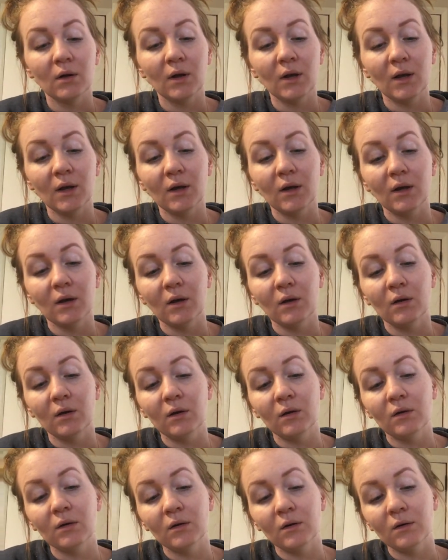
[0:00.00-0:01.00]

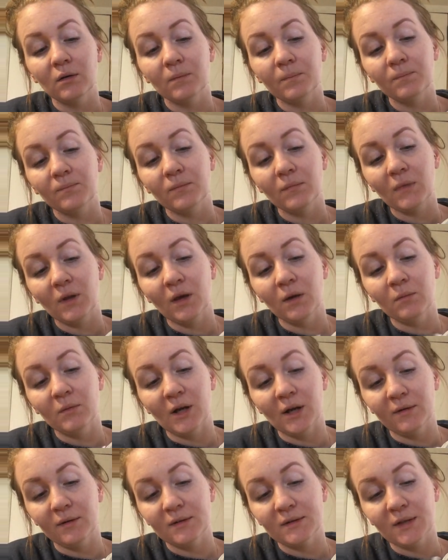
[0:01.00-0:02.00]
and come
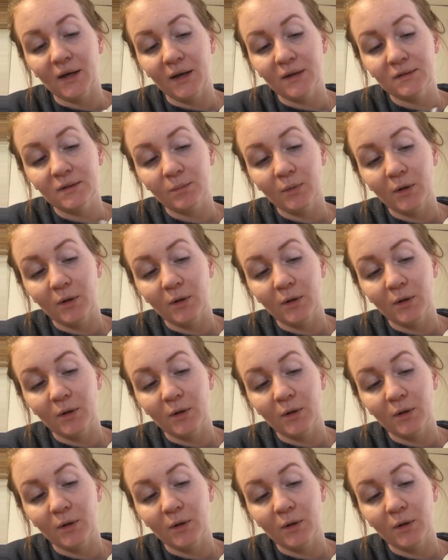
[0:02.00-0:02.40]
down the sides a